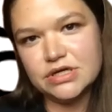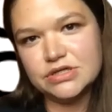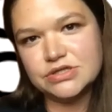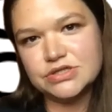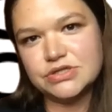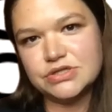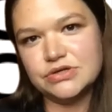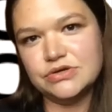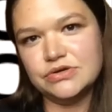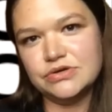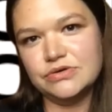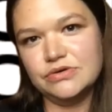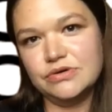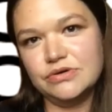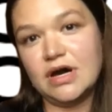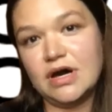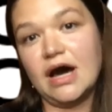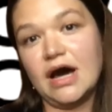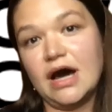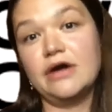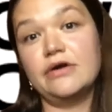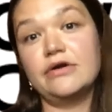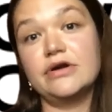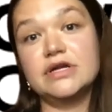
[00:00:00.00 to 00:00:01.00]
to
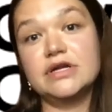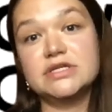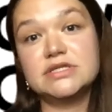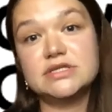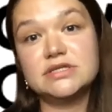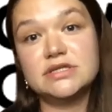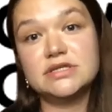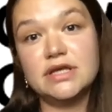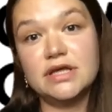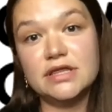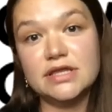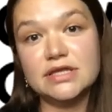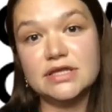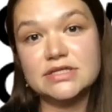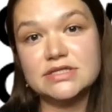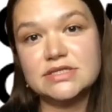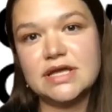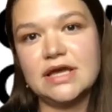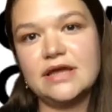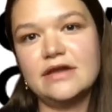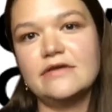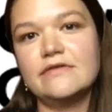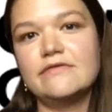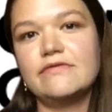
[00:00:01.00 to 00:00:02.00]
Congress in the
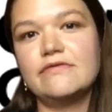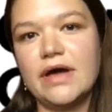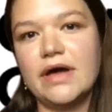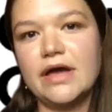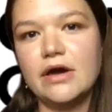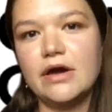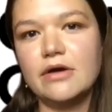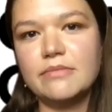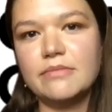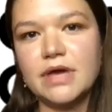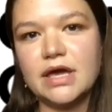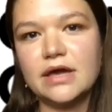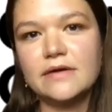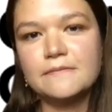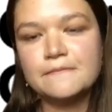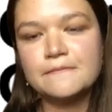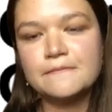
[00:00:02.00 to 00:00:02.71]
state of Wyoming.